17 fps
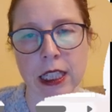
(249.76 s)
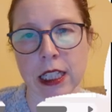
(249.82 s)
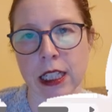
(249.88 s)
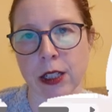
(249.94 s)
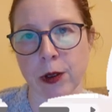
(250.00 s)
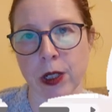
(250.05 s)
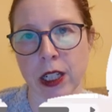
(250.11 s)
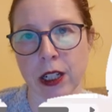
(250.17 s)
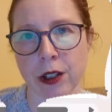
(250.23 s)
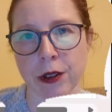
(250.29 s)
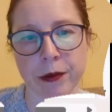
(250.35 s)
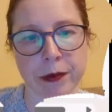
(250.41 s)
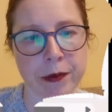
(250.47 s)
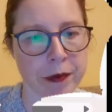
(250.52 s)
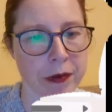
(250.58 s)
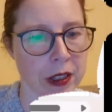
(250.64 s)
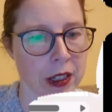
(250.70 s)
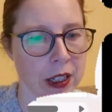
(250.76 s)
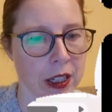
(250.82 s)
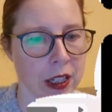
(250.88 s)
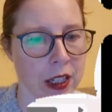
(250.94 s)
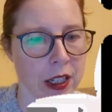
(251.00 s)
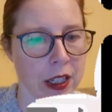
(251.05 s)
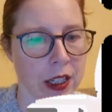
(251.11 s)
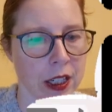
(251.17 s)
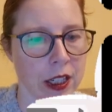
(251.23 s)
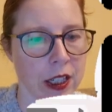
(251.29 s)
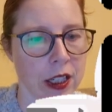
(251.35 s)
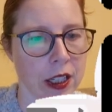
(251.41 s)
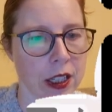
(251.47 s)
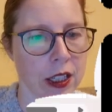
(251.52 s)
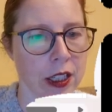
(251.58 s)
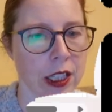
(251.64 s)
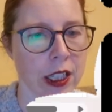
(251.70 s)
There we go.
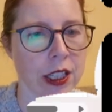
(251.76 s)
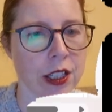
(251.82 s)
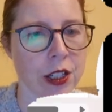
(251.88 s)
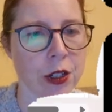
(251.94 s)
Okay,